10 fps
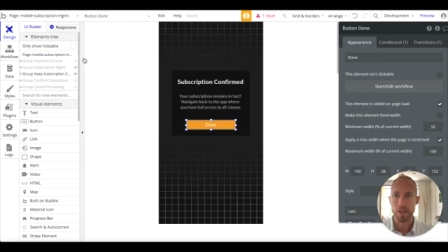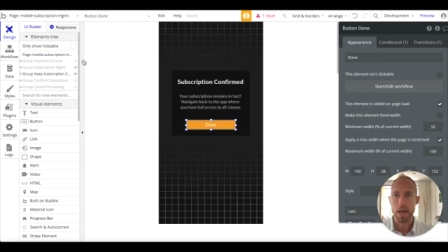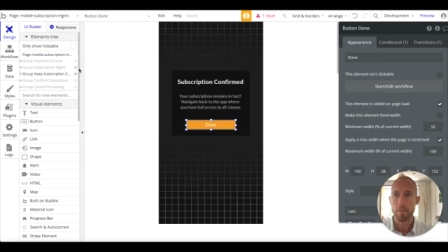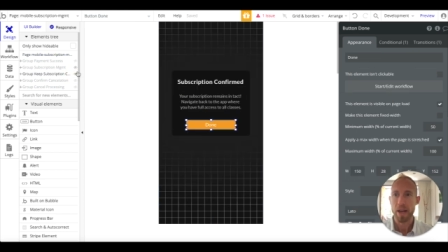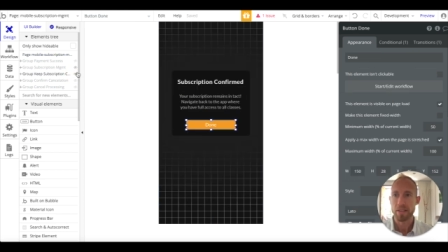
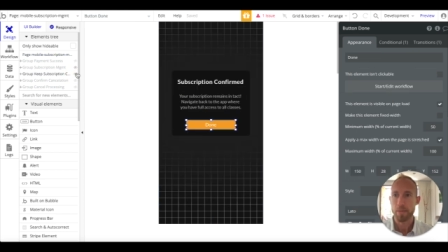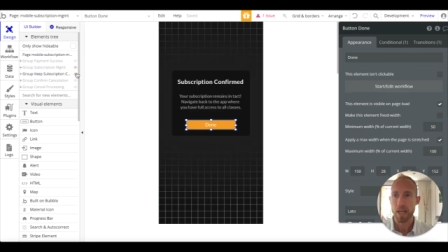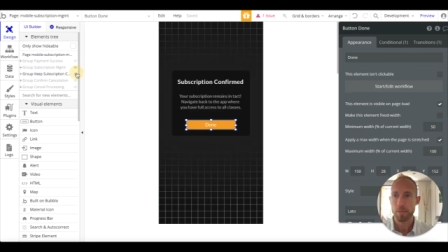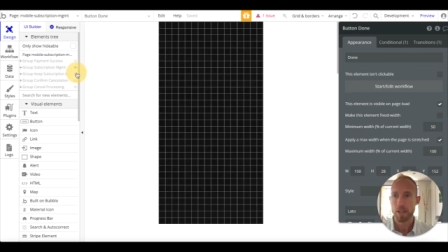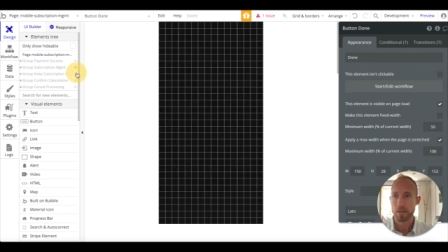that as a
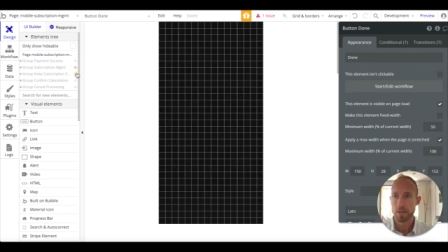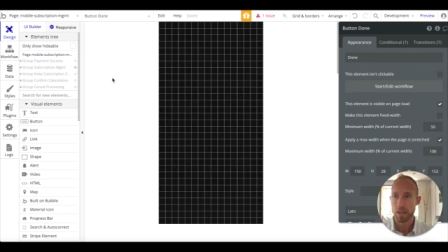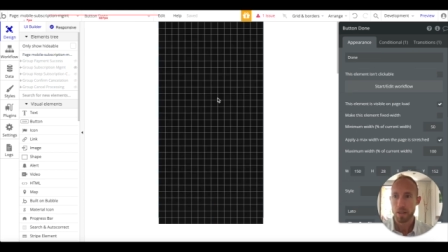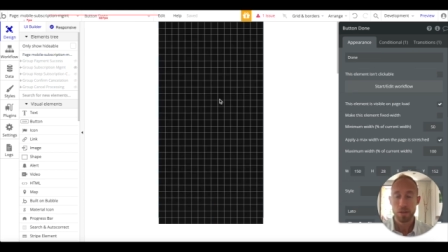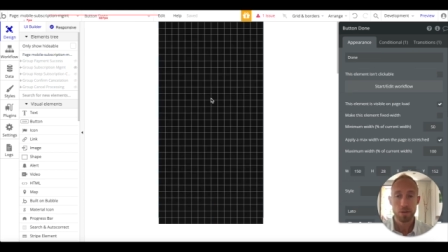back button.
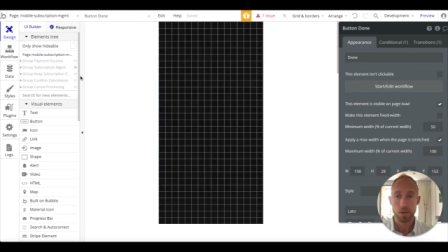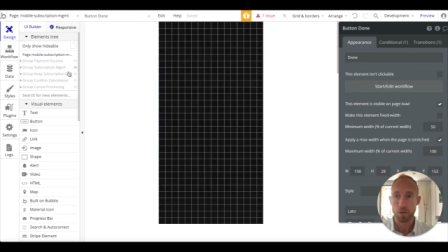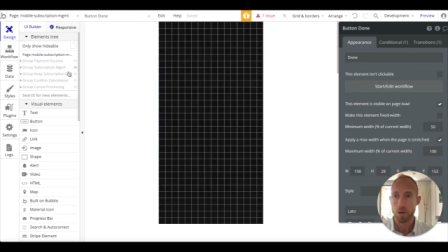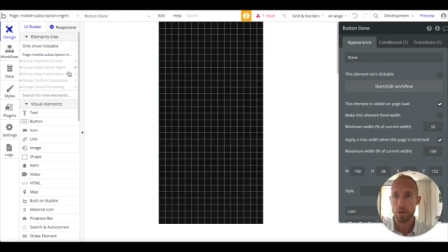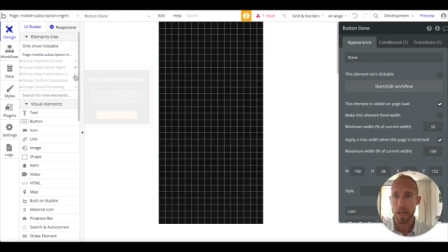So,
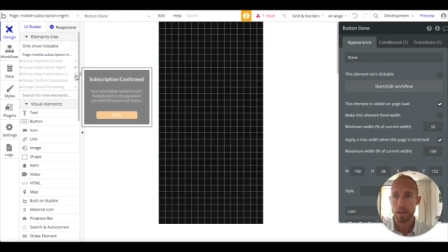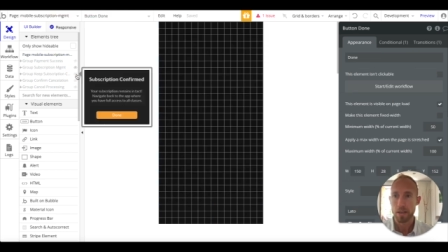okay.